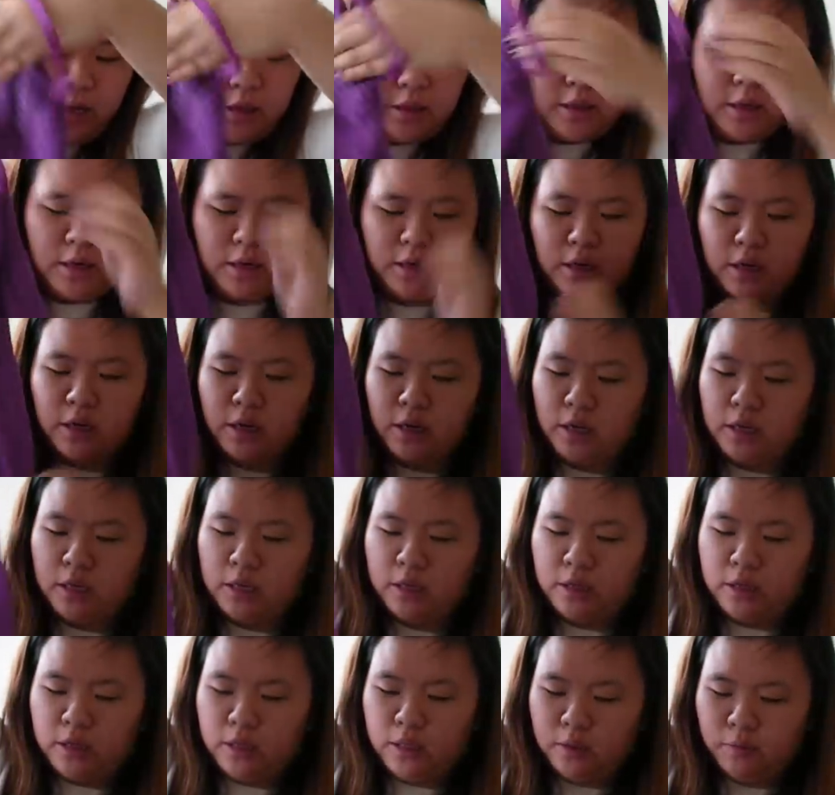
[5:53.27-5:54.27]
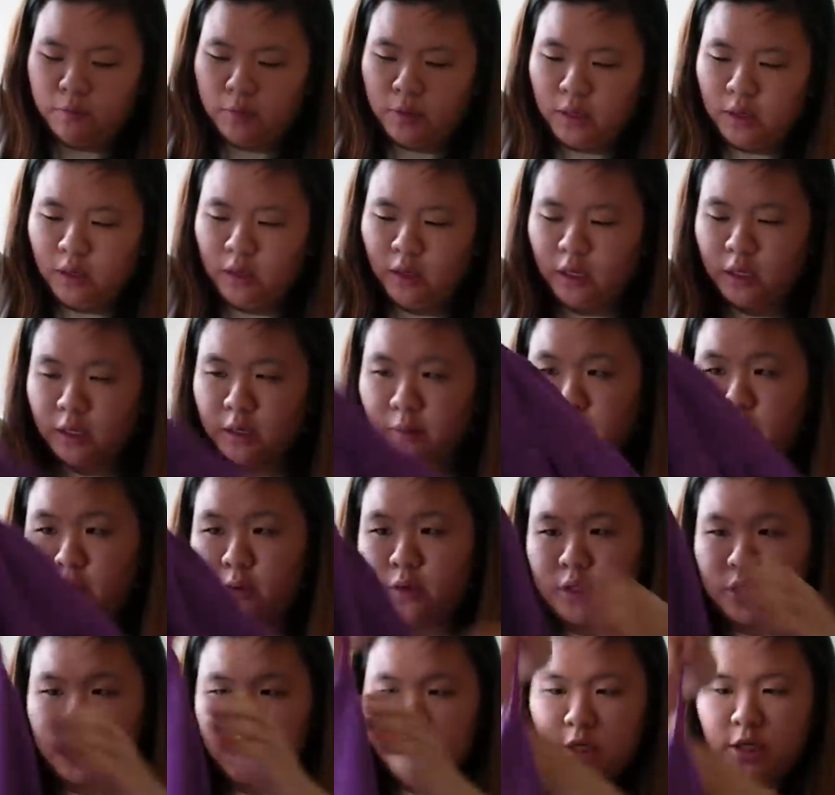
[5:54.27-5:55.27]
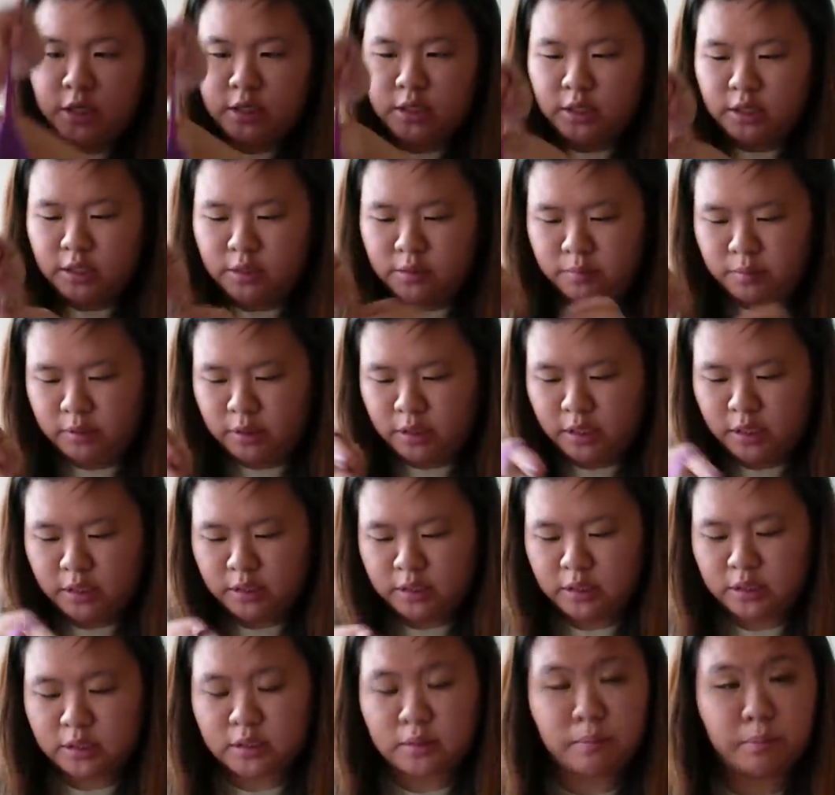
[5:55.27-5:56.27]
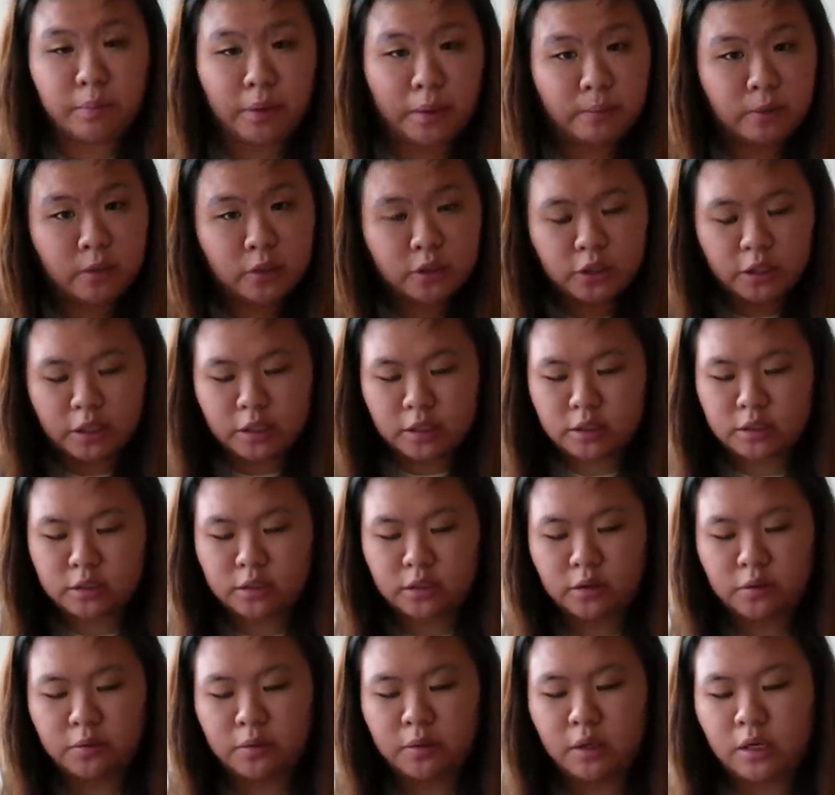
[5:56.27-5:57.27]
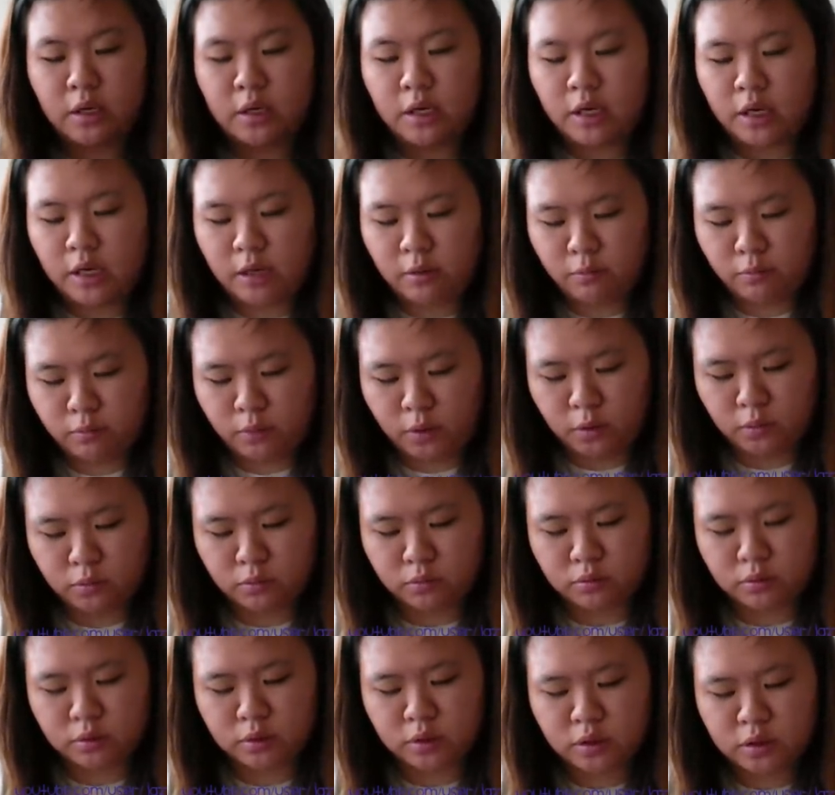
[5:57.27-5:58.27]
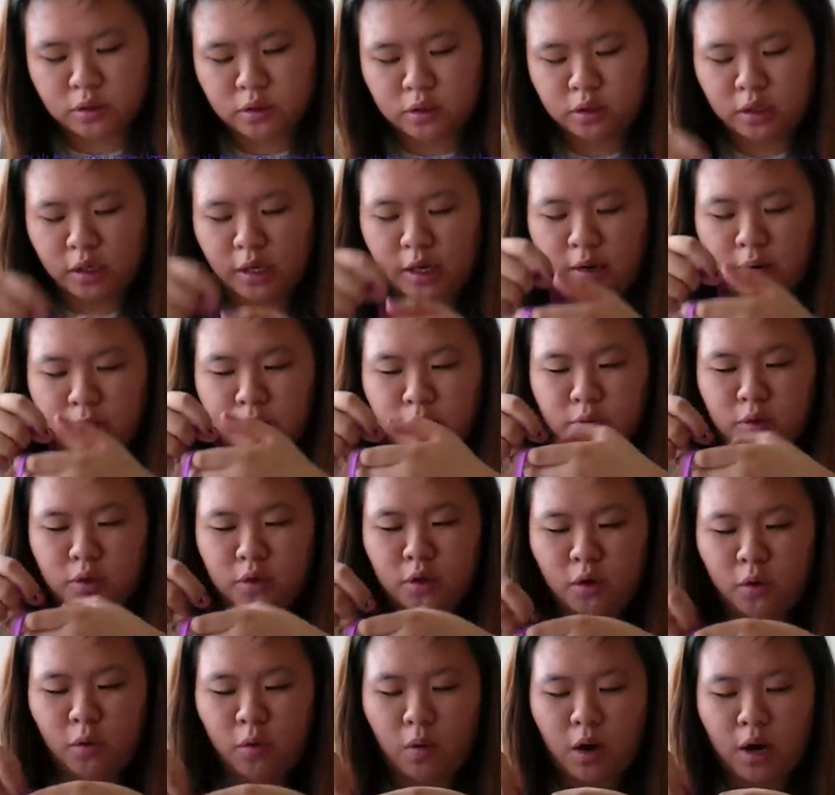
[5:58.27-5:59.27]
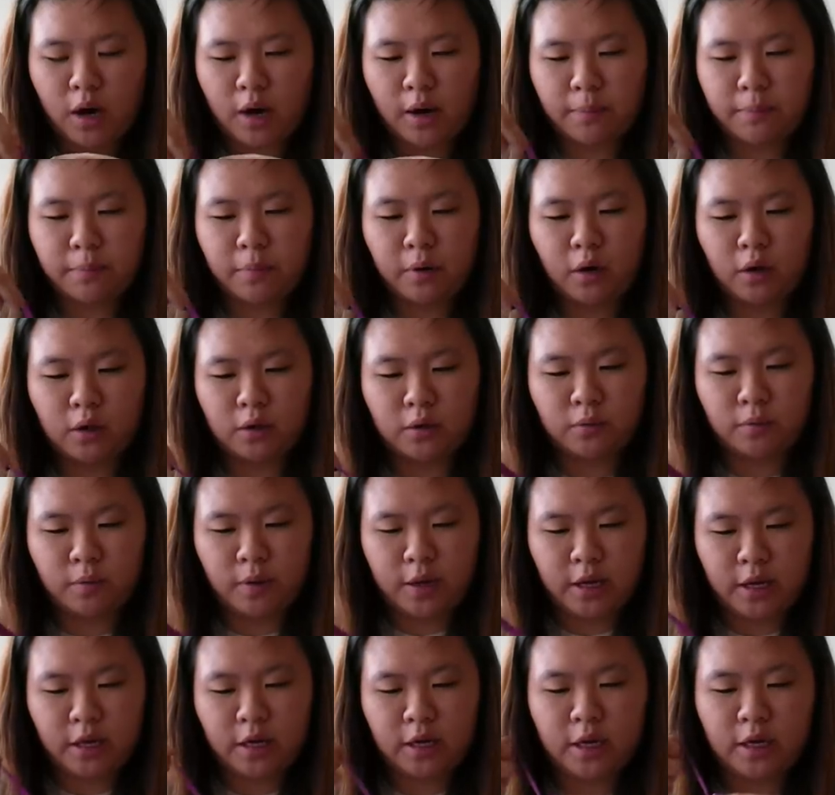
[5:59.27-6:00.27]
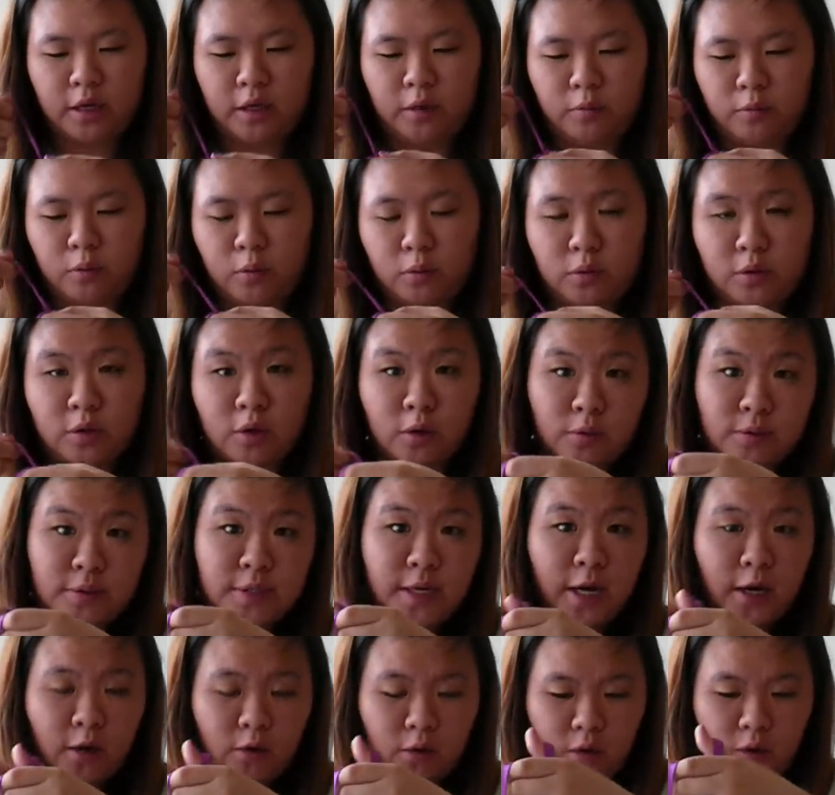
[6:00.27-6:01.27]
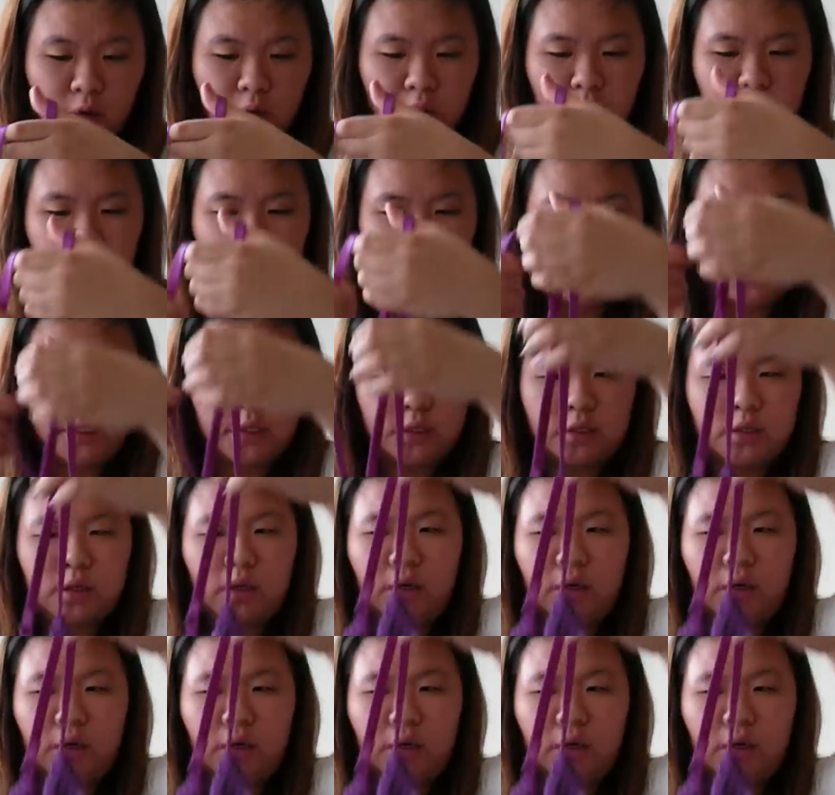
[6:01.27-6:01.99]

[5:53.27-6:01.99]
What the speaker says: And then what I like about this dress is because it's a bubble dress, so it won't go up all the way and it won't go down all the way,